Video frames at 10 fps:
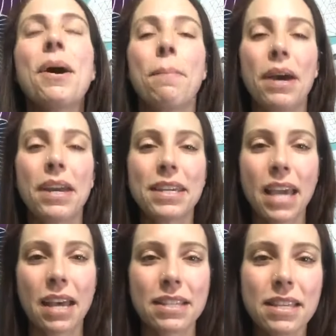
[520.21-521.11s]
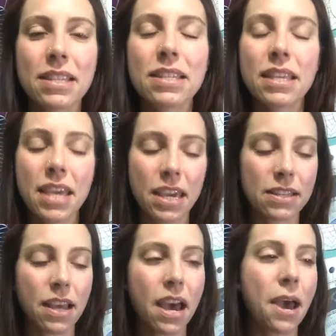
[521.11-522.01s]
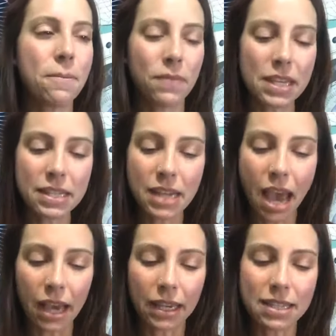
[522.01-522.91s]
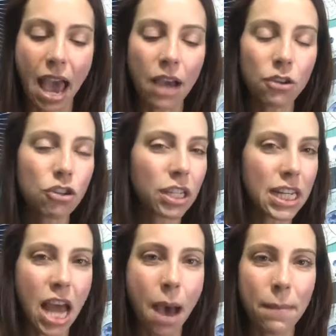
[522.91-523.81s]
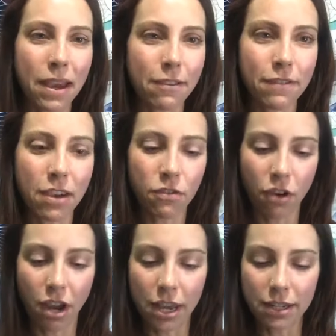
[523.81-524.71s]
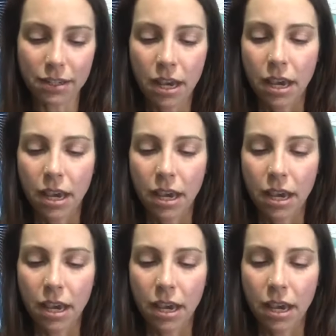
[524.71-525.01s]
But yes, this is the thing is, this deck is actually not my favorite.